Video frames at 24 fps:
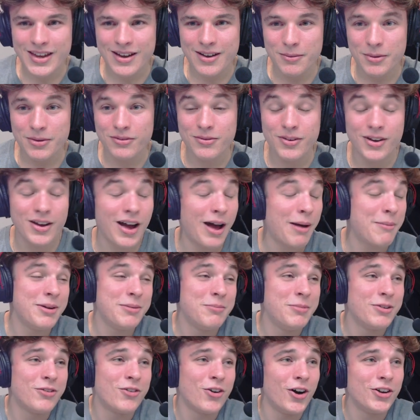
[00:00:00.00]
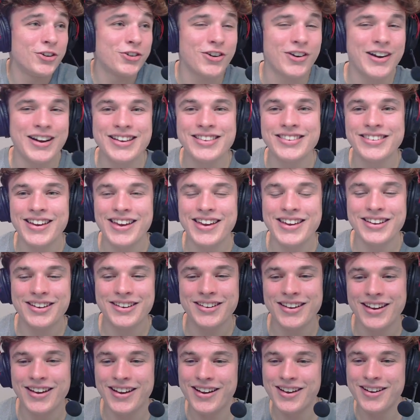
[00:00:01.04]
We've, I mean, we've got to try and take
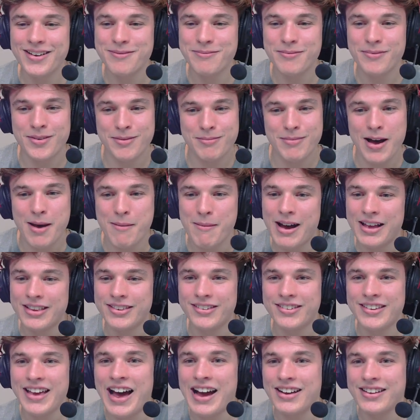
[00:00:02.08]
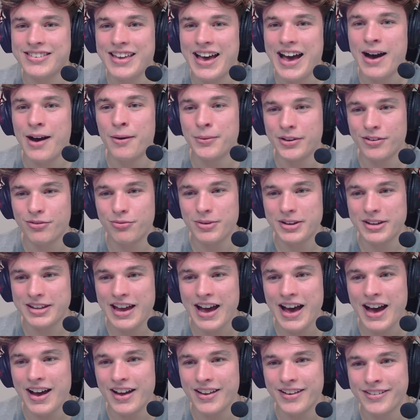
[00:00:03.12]
um, my man Zach down if we
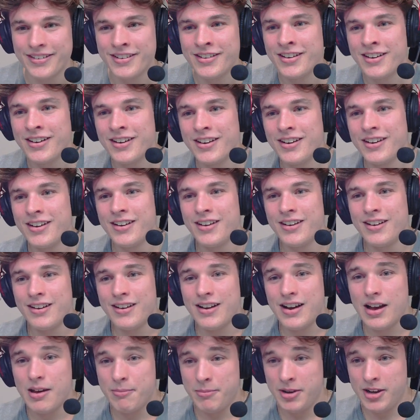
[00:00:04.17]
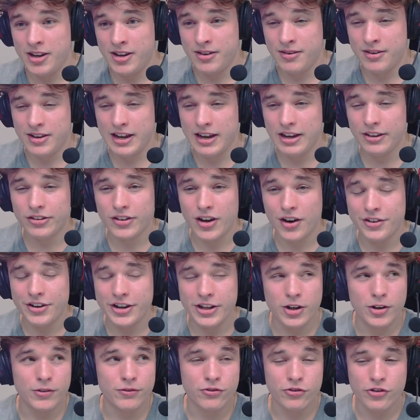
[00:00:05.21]
can. I mean, he's
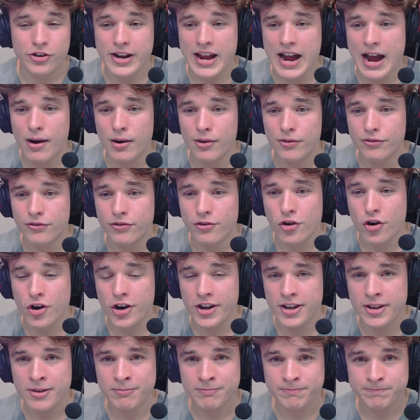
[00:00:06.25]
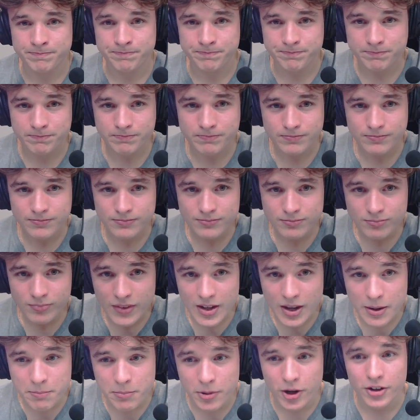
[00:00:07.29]
currently on three out of three,
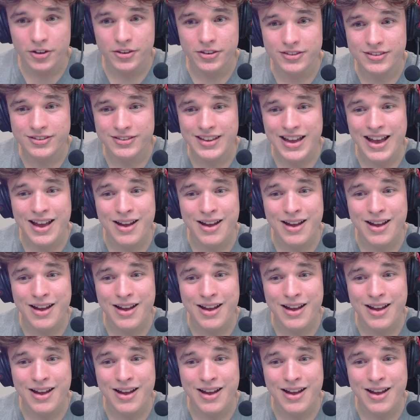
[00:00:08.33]
but now